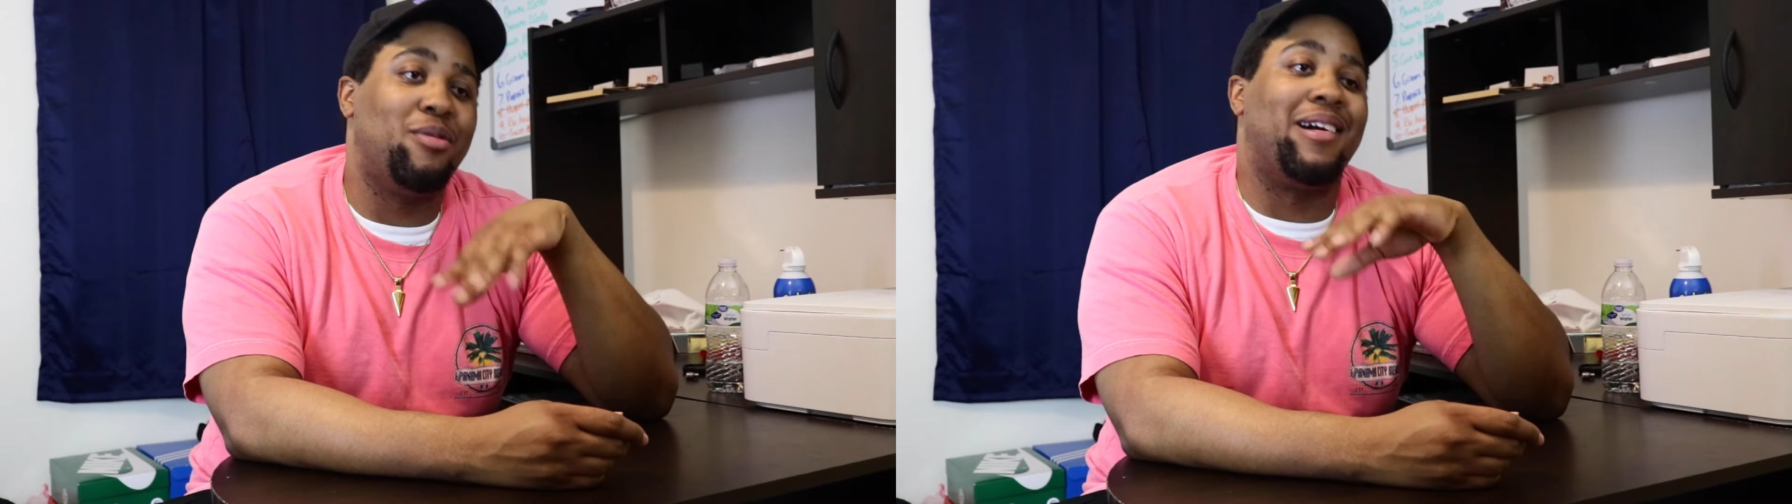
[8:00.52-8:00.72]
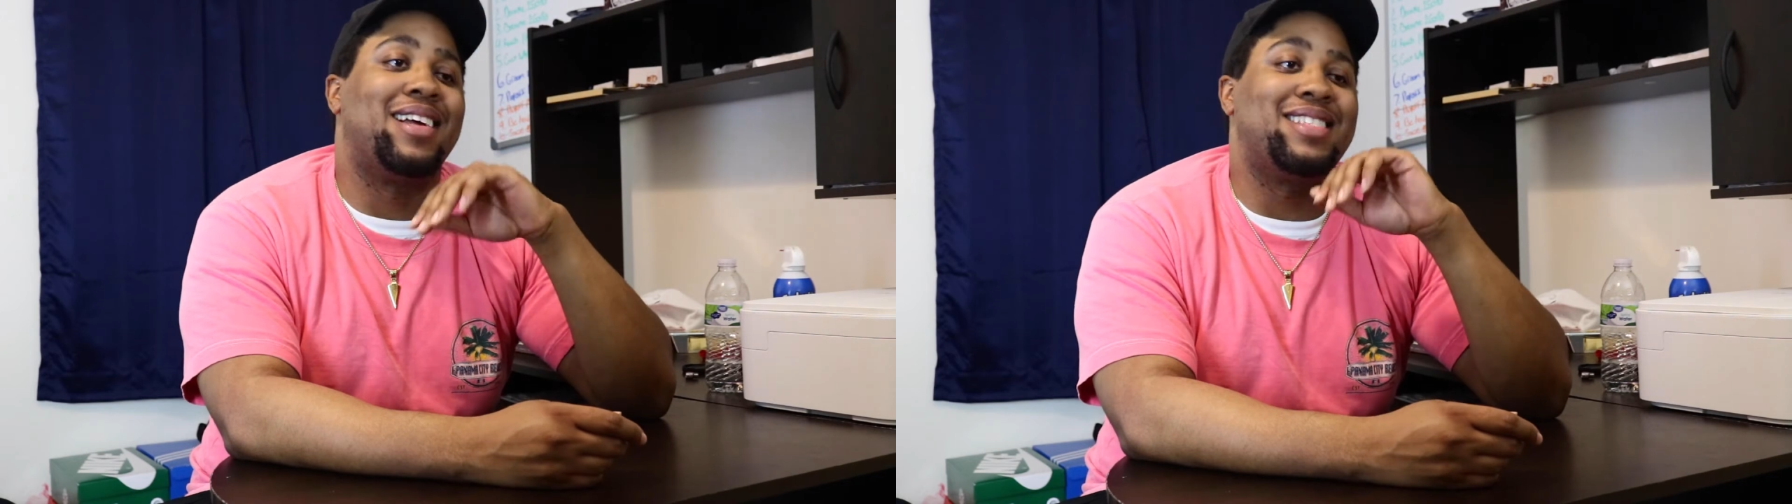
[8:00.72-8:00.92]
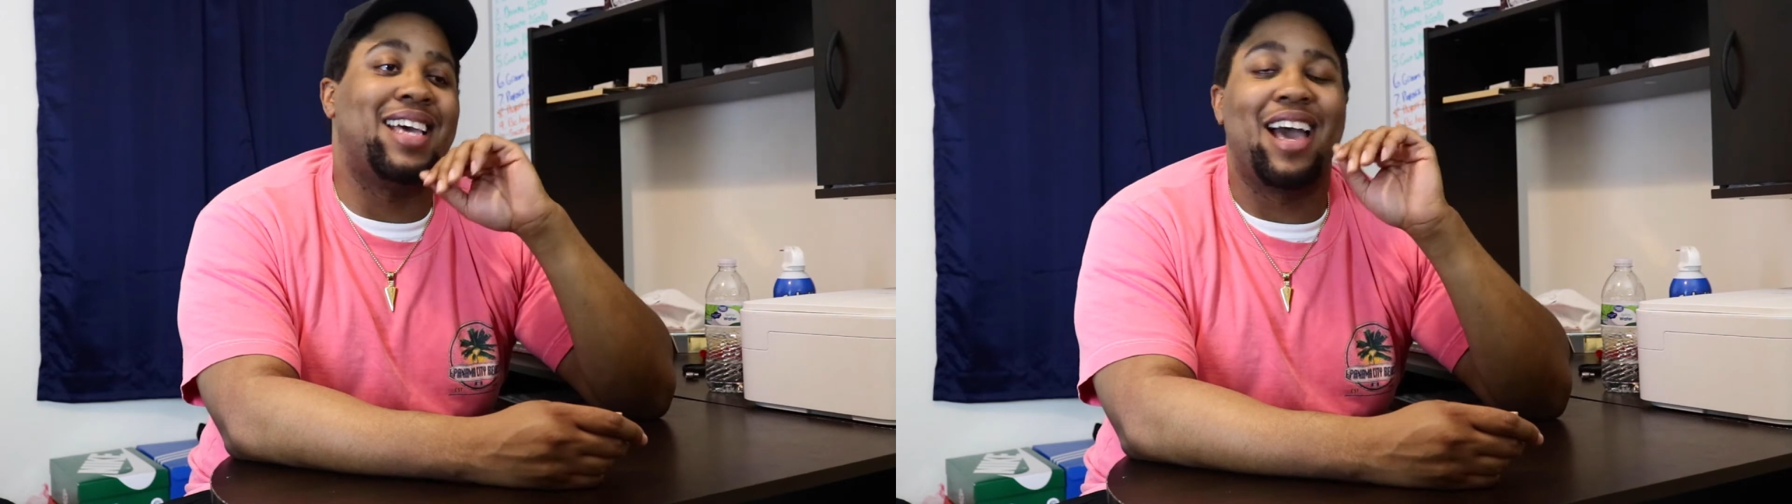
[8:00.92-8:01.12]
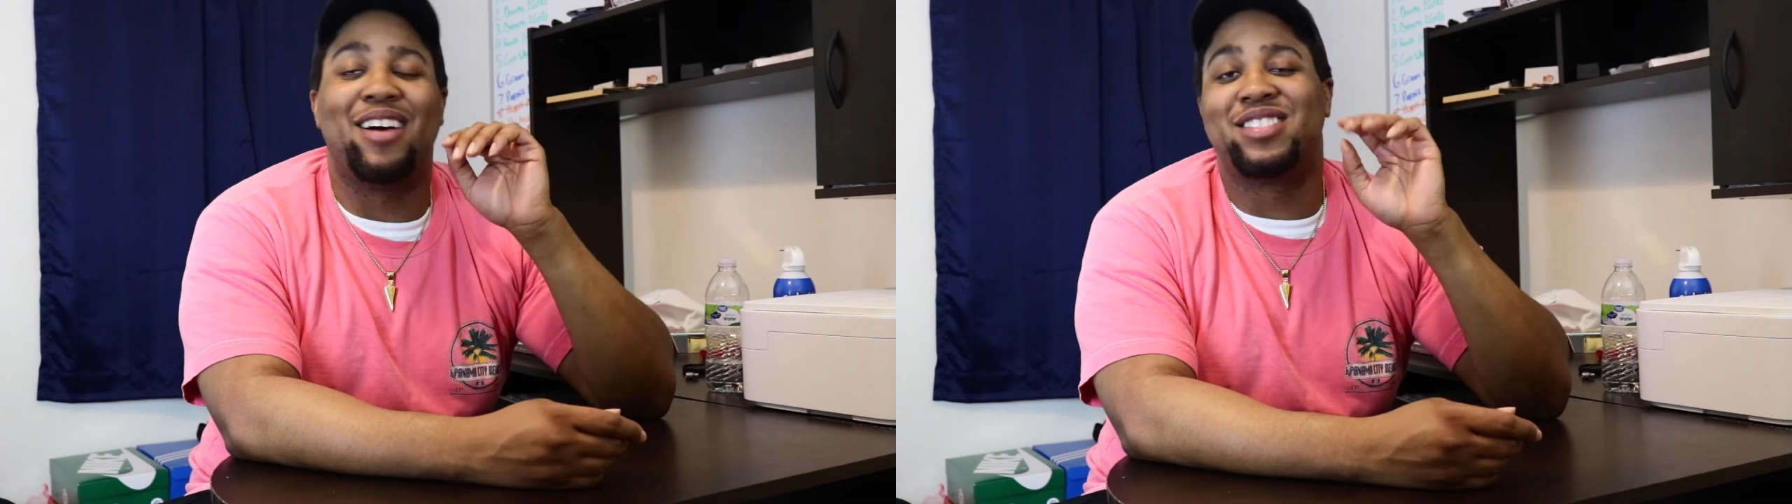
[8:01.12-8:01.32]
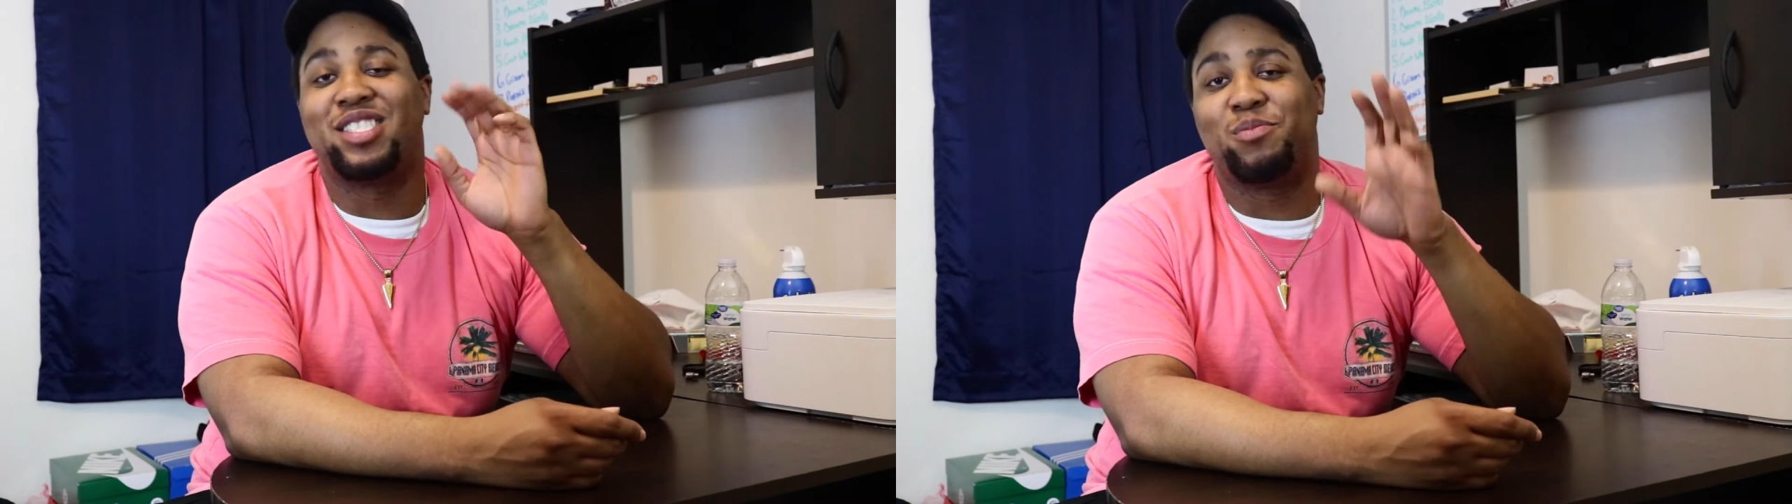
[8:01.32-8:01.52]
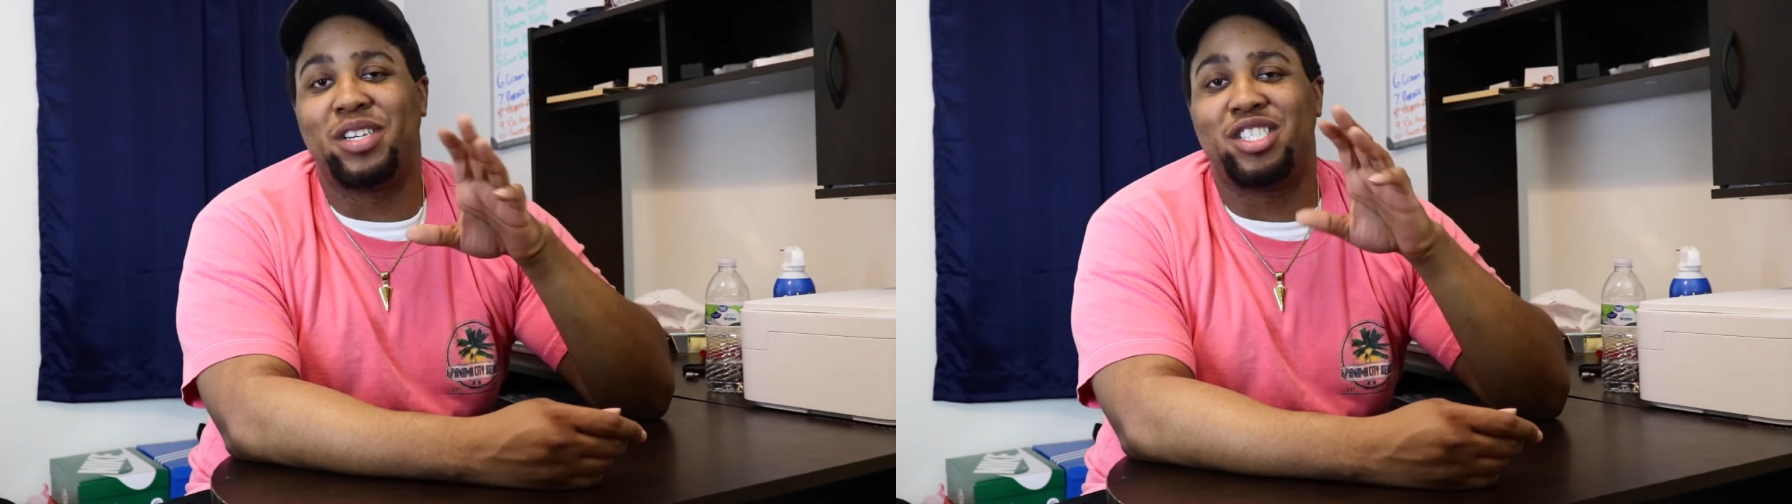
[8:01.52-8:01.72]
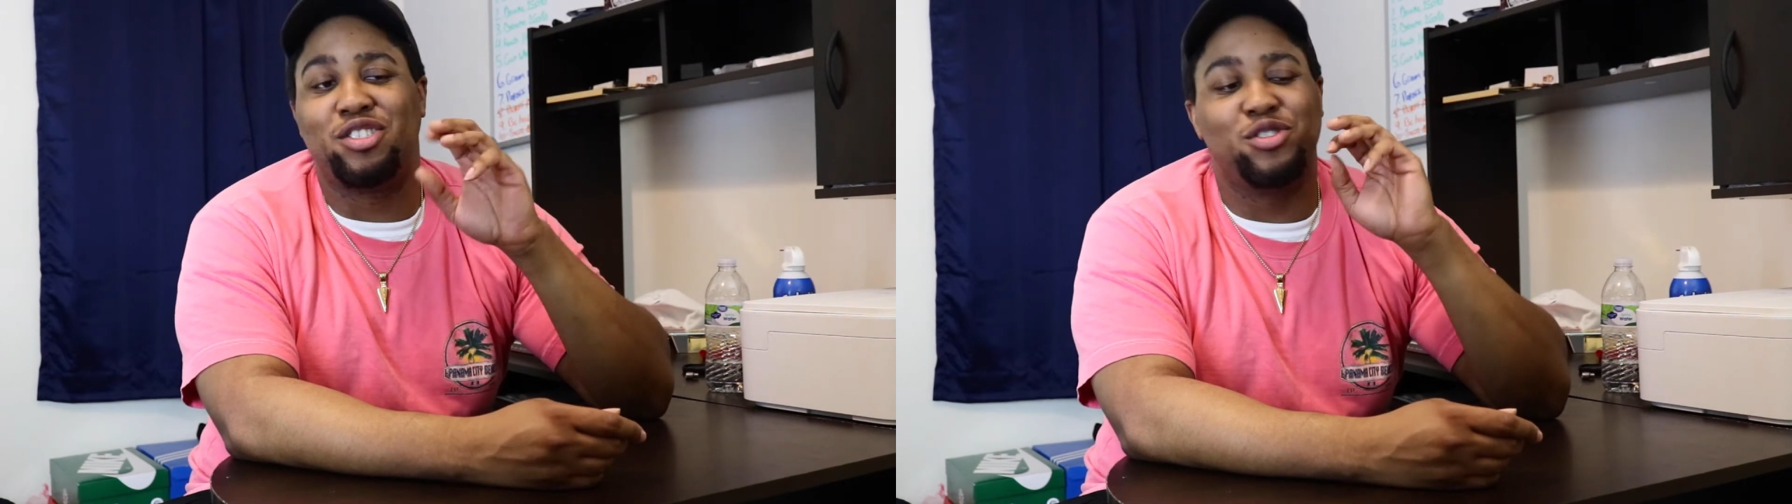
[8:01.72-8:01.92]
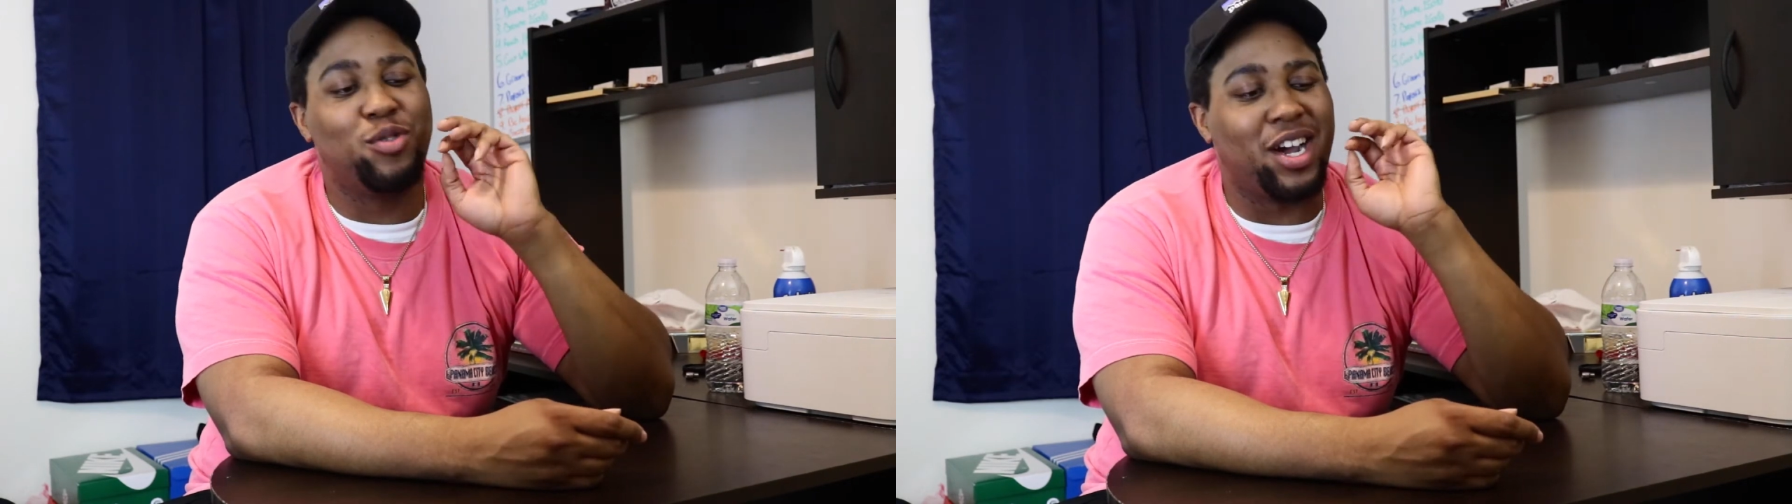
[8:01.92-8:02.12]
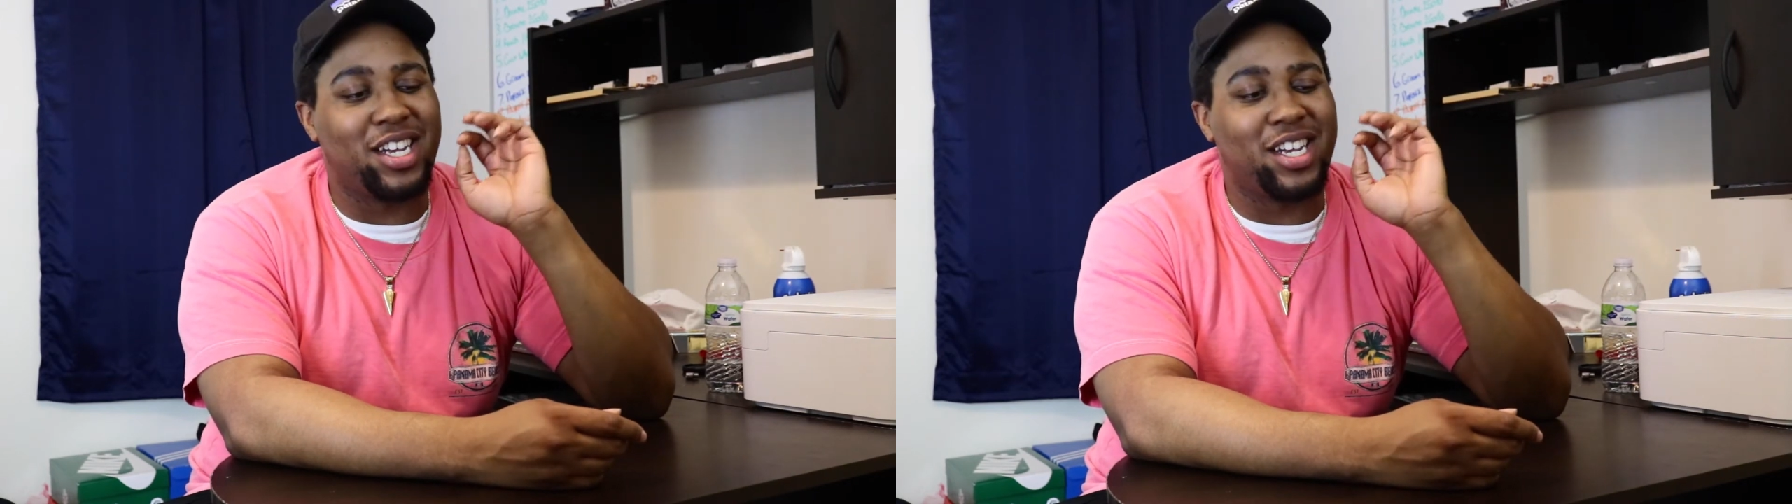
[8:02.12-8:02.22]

are at the house as much as you are,